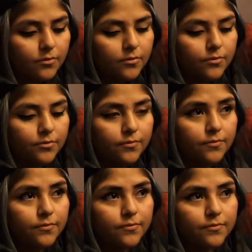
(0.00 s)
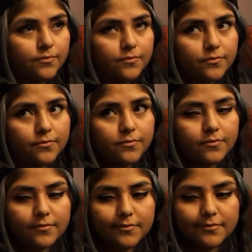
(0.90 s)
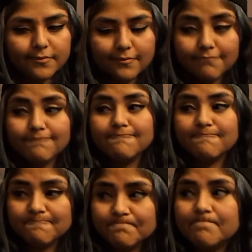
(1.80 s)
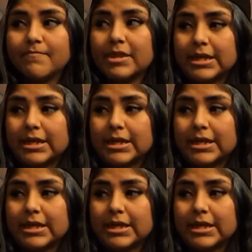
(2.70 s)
(silence)